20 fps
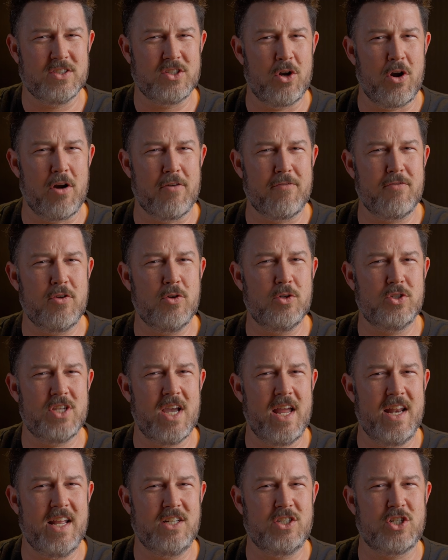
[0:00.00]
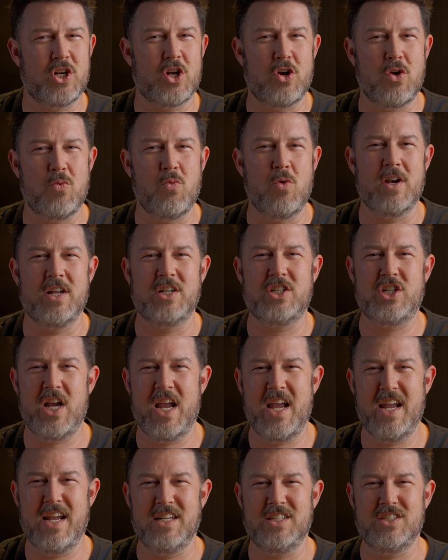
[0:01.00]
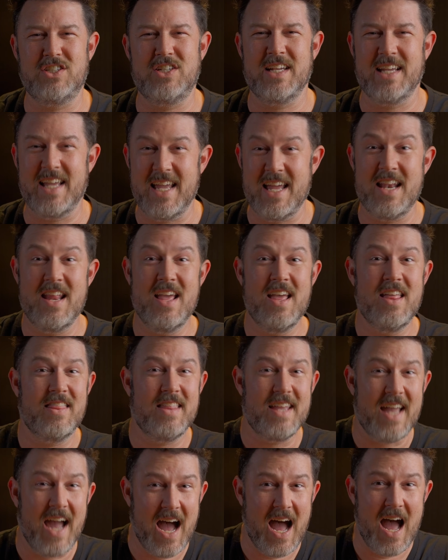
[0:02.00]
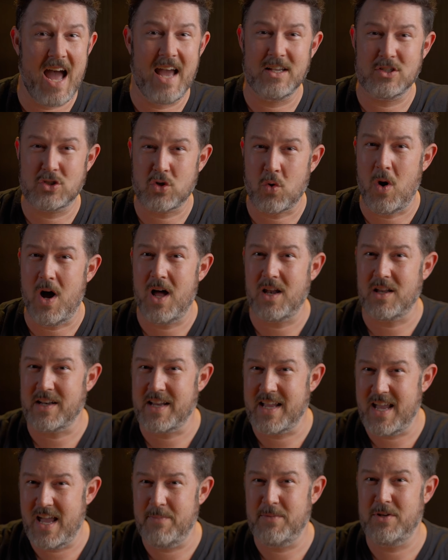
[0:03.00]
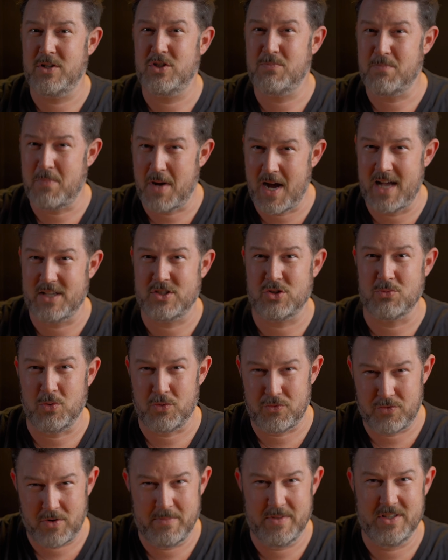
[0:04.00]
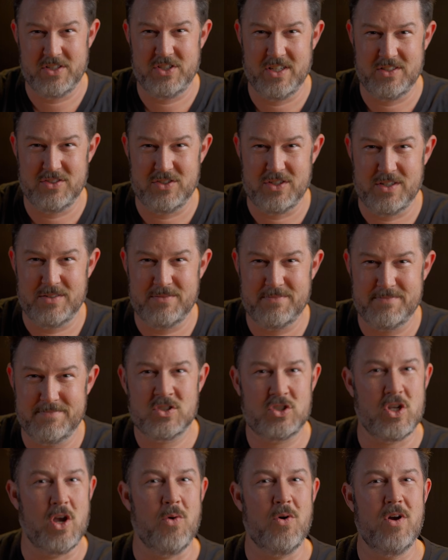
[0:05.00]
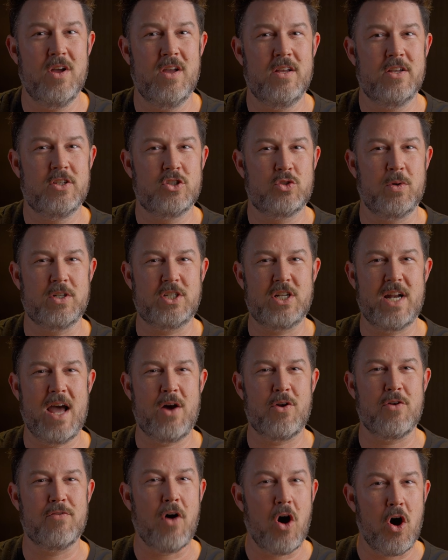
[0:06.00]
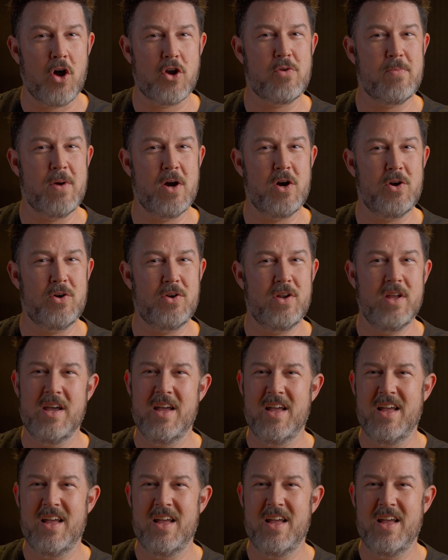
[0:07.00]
there are a few settings you're going to want to change to get the highest quality image possible from the sensor. So switch it out of auto mode.